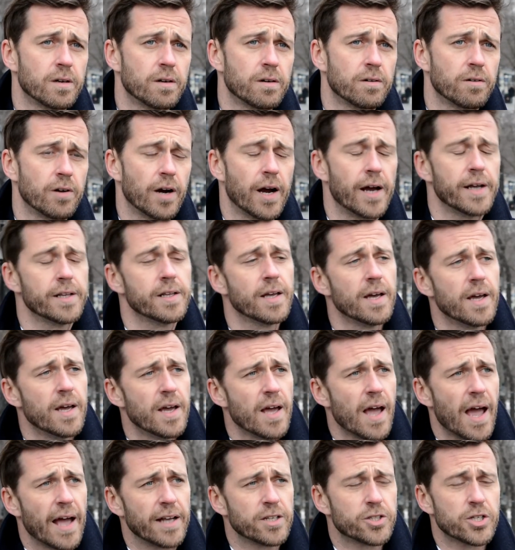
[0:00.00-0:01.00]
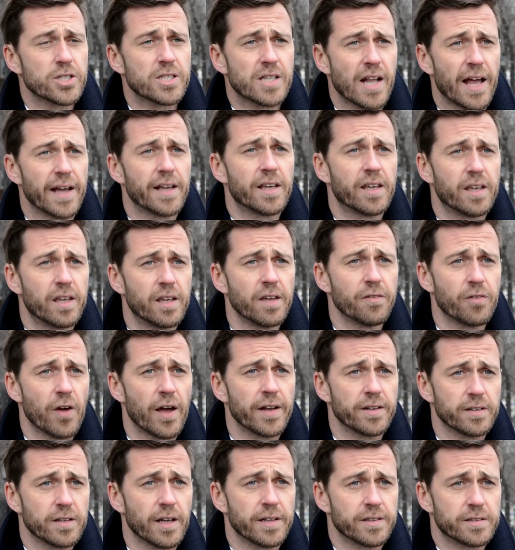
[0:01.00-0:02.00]
Right? And just like give
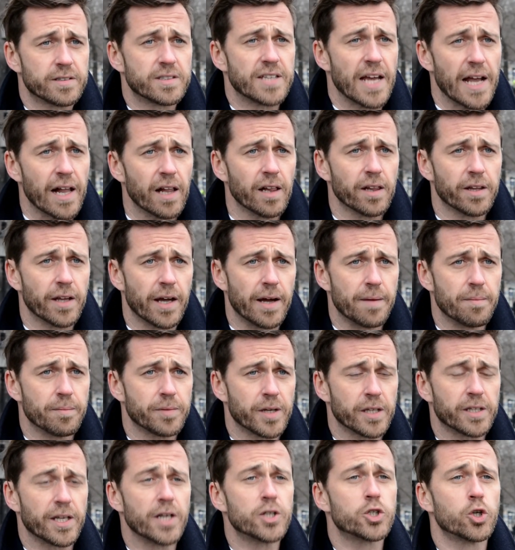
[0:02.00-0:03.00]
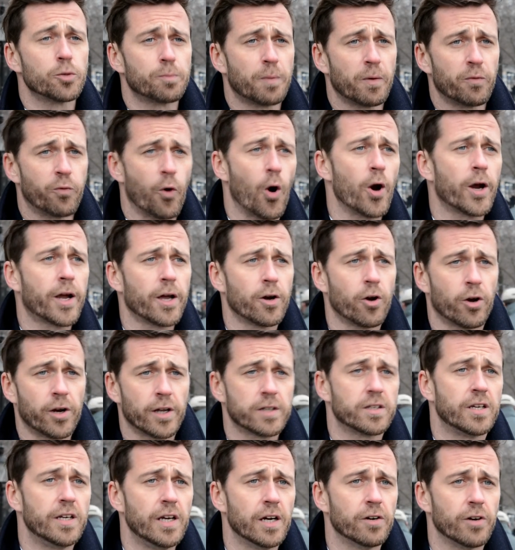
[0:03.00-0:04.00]
and tell them that they should be working on
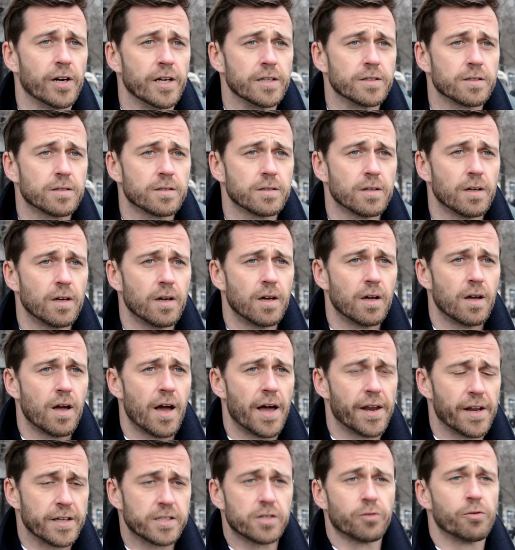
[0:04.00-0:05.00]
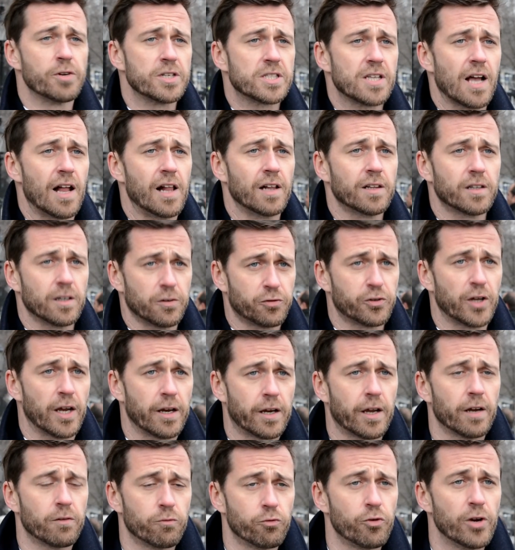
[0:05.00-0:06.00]
adherence. And as a result, if they
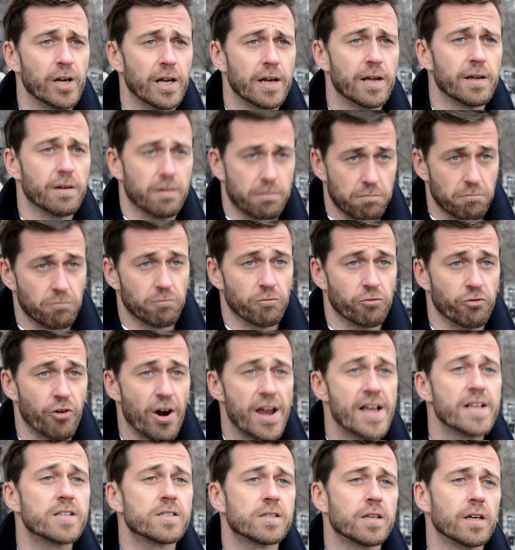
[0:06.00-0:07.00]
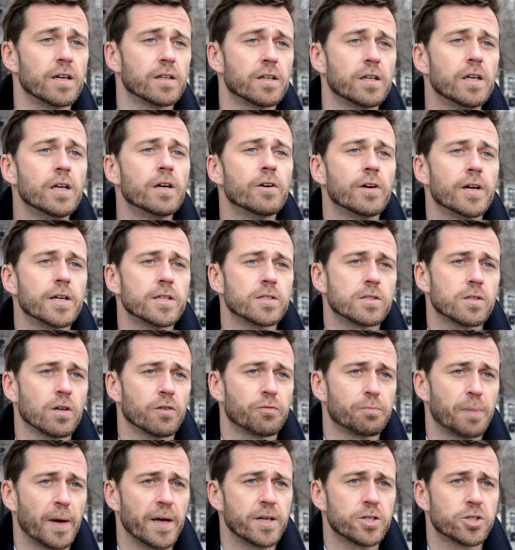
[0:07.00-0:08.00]
can really raise the adherence
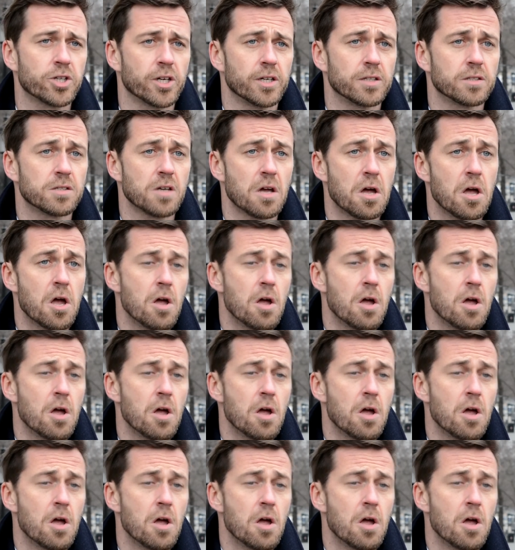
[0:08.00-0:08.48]
of patients,